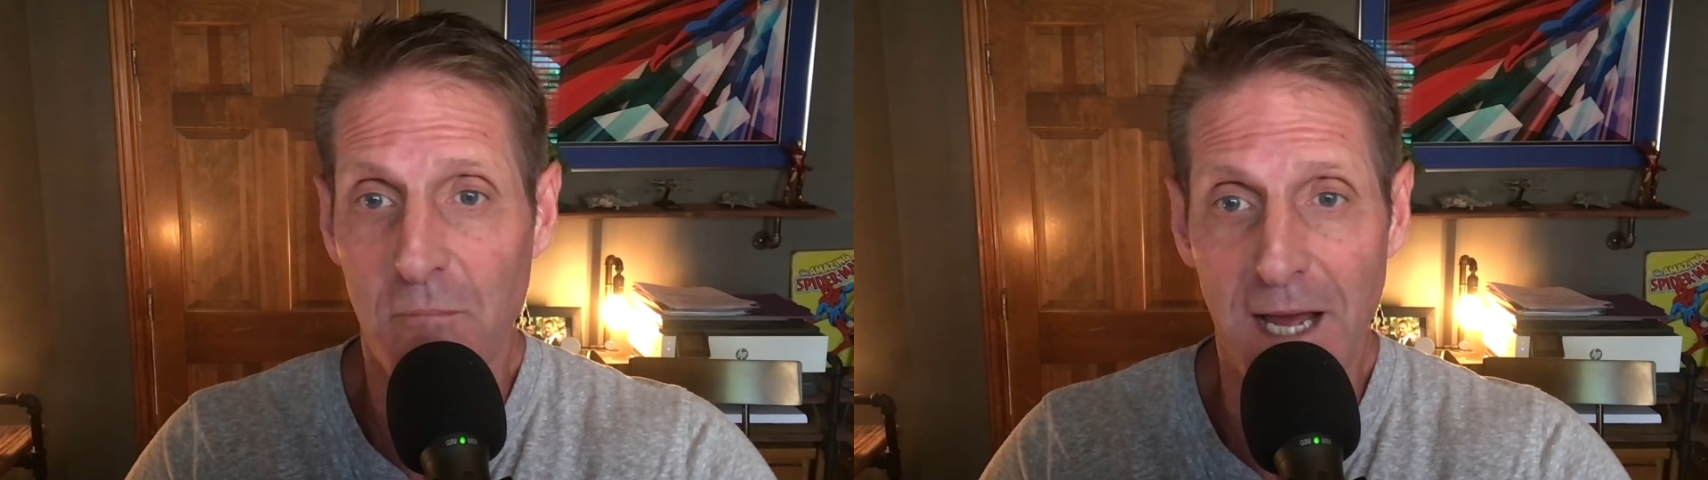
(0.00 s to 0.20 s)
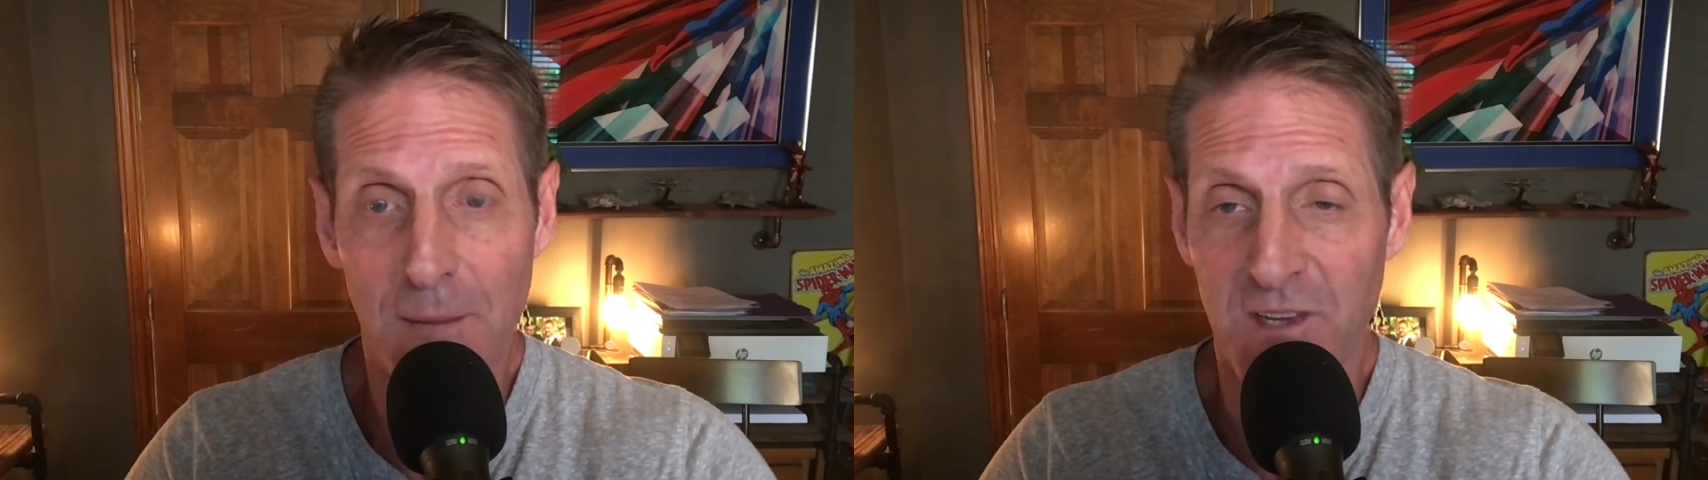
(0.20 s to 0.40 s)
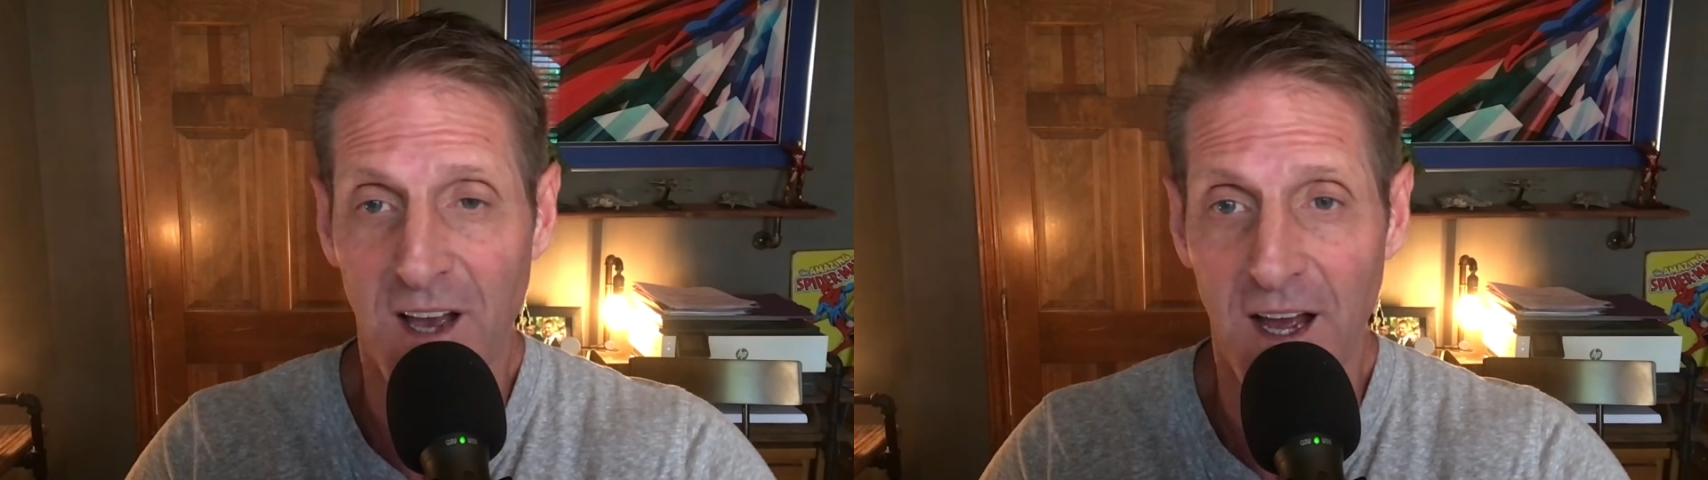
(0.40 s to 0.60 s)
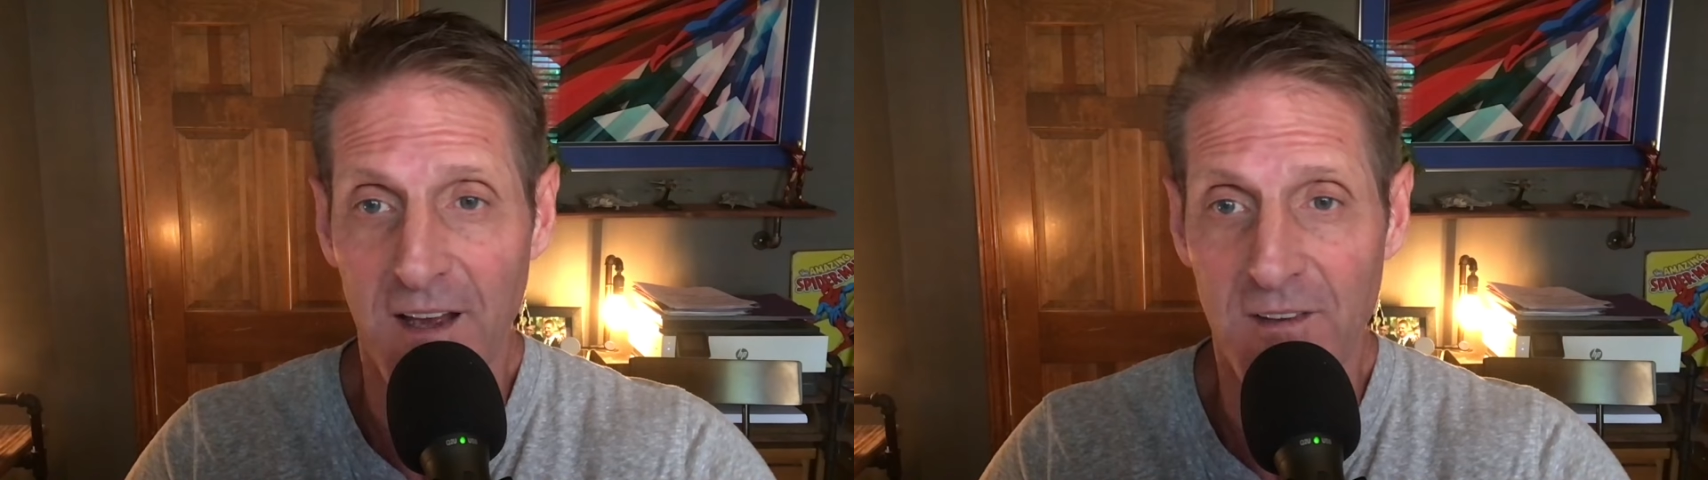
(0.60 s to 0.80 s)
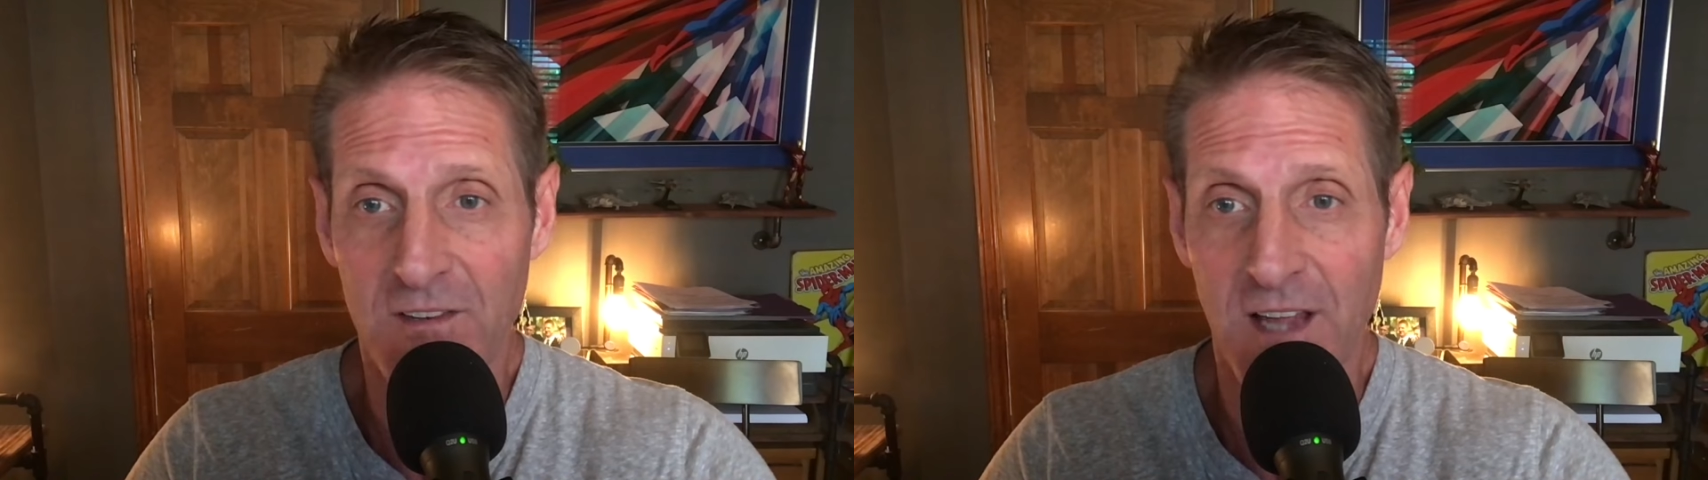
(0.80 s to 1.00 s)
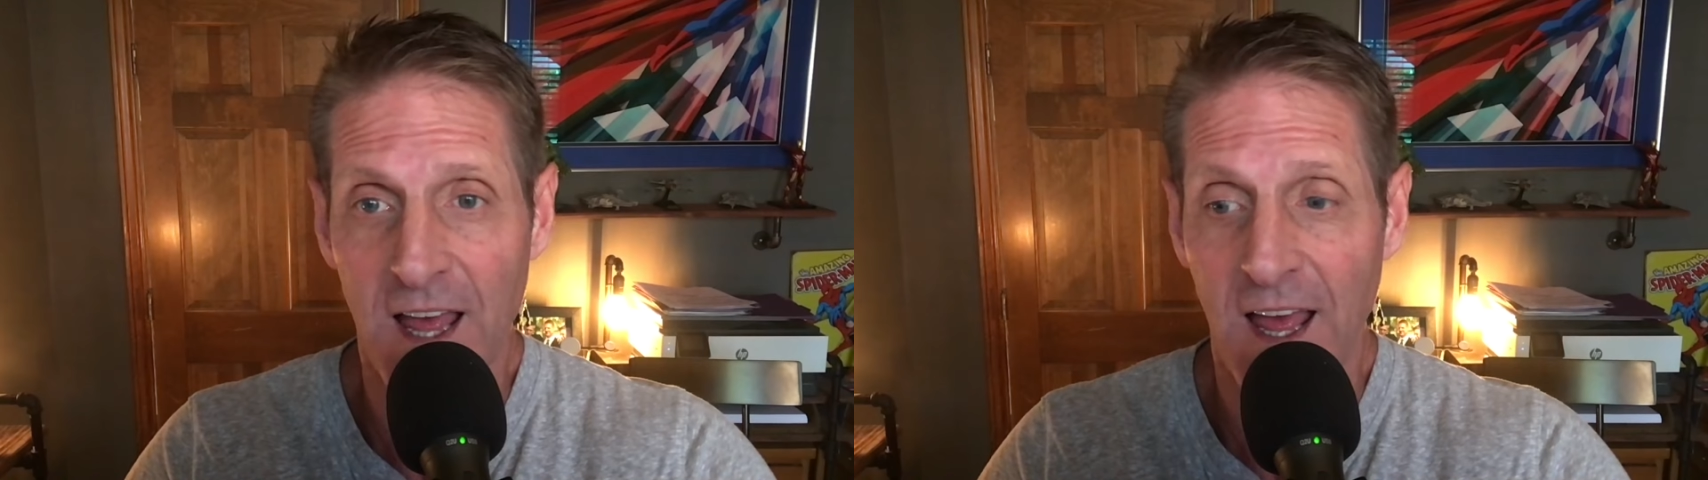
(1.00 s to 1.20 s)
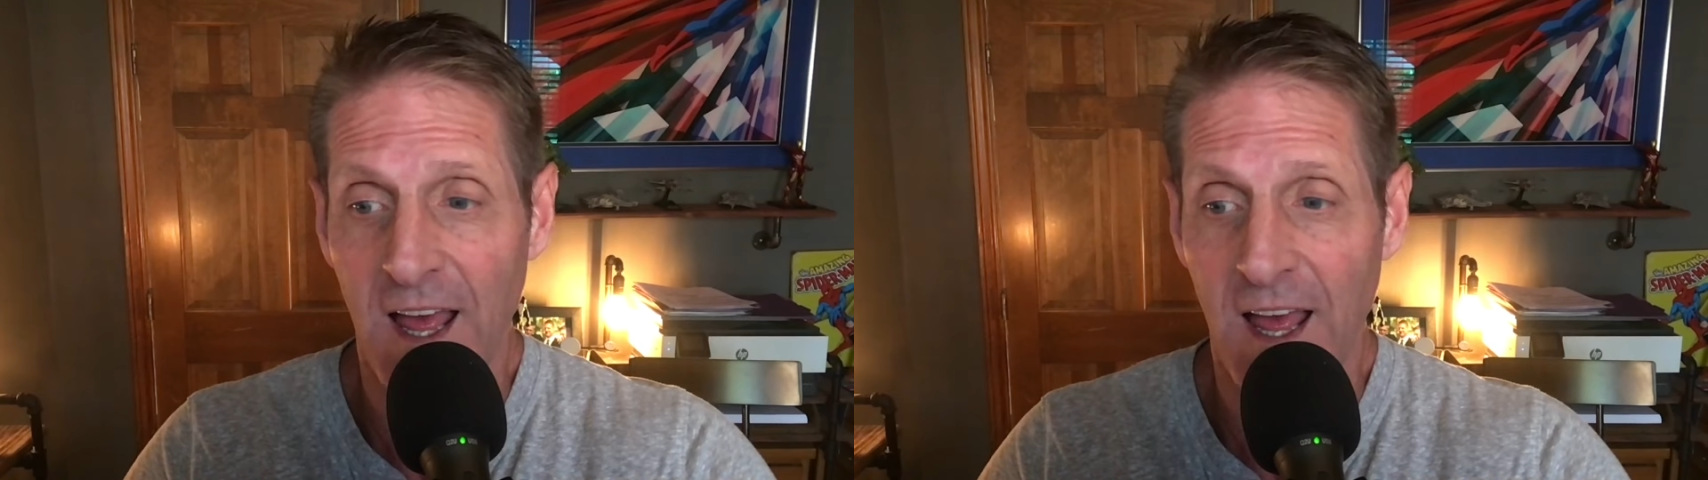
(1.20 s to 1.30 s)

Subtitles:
baptized.